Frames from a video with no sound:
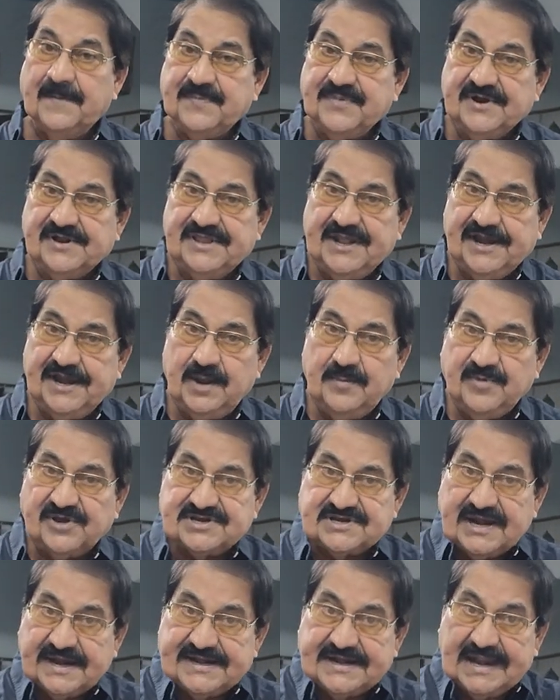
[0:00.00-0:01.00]
After that, he
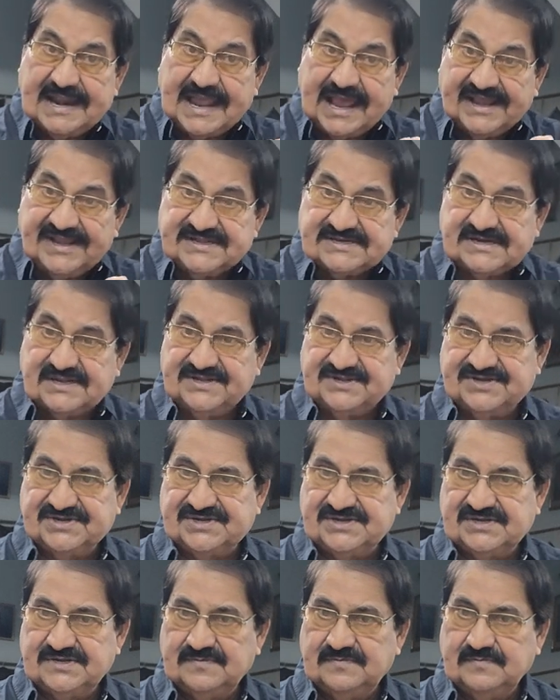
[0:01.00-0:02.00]
must get a
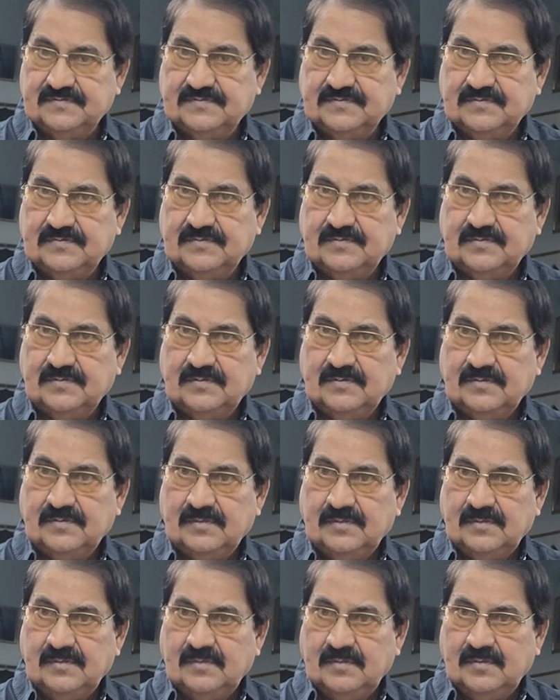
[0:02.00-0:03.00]
license
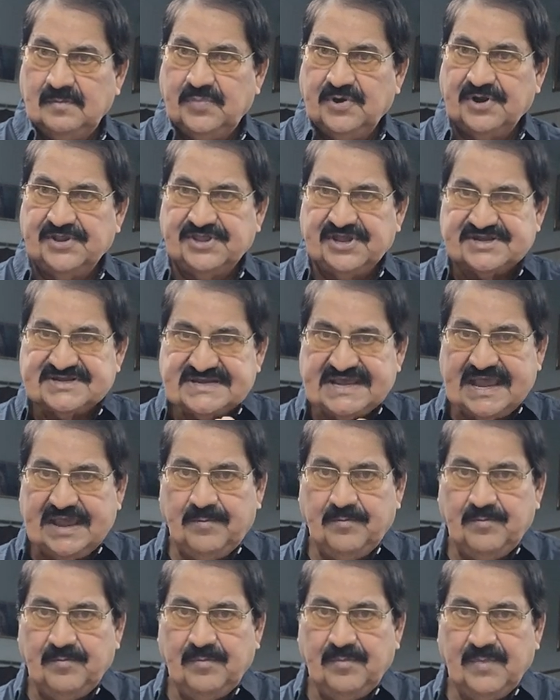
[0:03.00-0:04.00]
for the
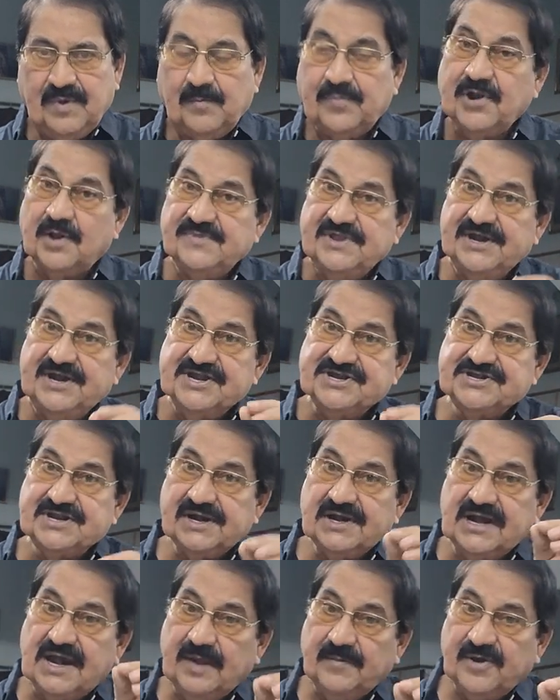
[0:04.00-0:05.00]
same from the
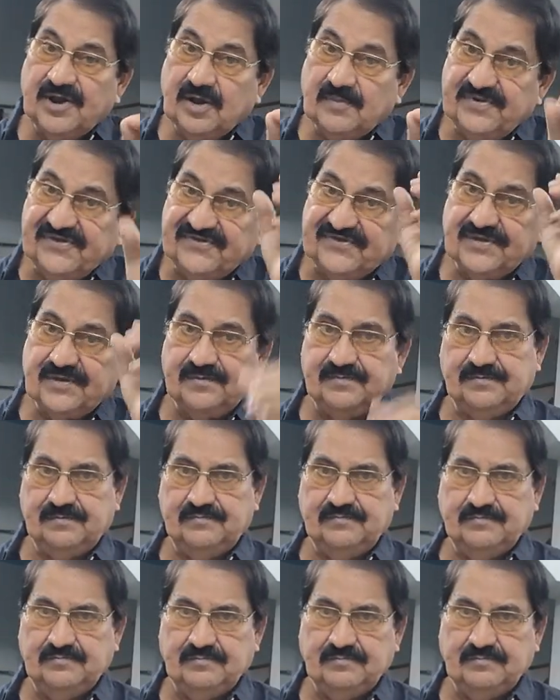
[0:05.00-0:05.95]
district labor officer.